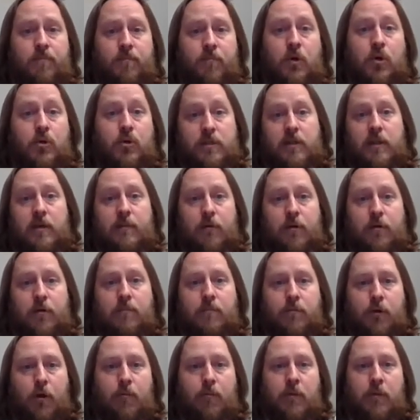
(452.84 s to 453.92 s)
Most of them are
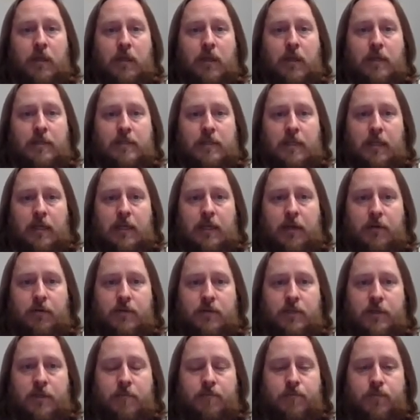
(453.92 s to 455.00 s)
probably less than that, I would
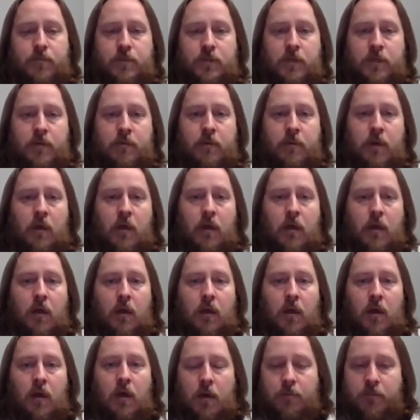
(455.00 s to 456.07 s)
say. So
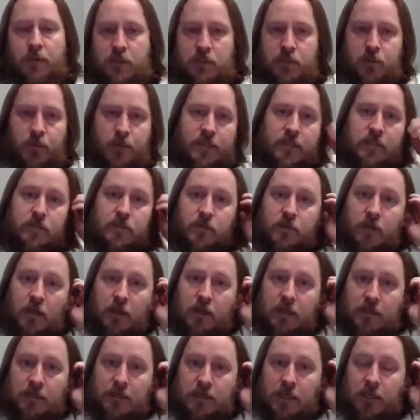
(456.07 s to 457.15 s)
these quizzes are
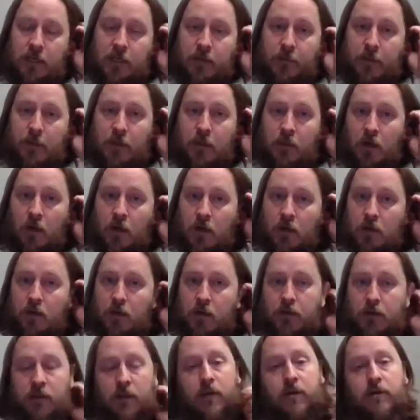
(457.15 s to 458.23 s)
not intended to be long.
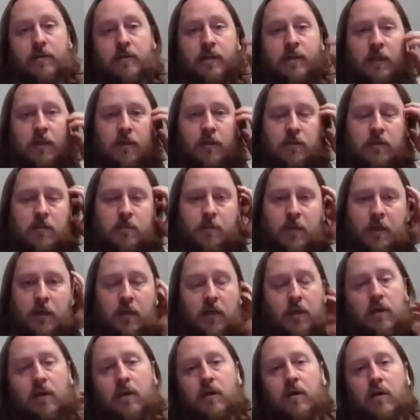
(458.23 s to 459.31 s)
They're intended to
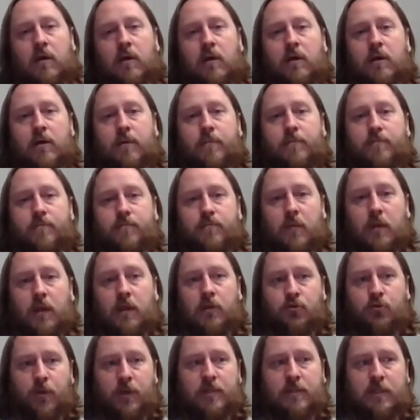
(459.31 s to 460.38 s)
be
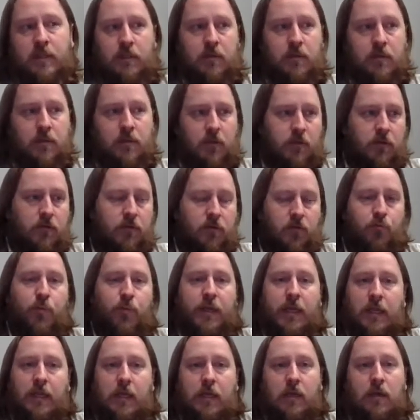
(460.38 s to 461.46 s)
addressing the
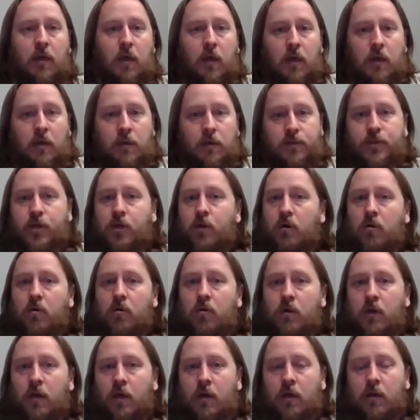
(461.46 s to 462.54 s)
reading.
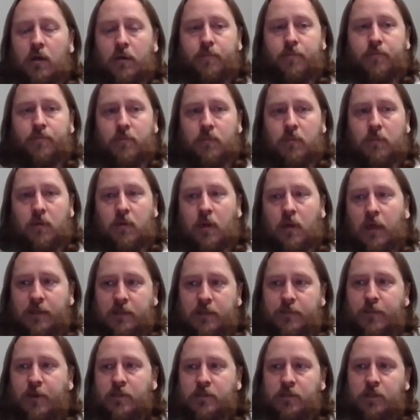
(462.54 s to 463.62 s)
So I
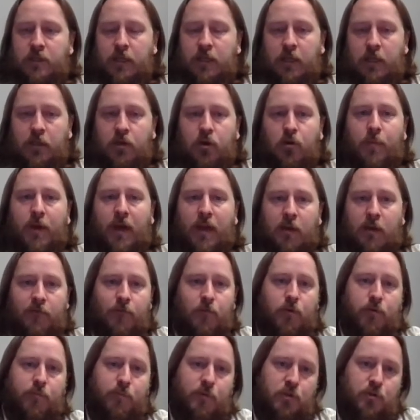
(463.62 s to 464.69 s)
expect you to kind of go back and
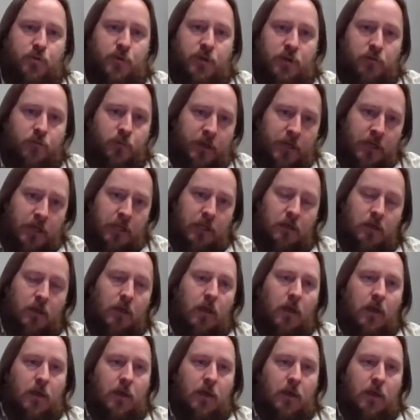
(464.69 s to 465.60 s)
forth between the reading,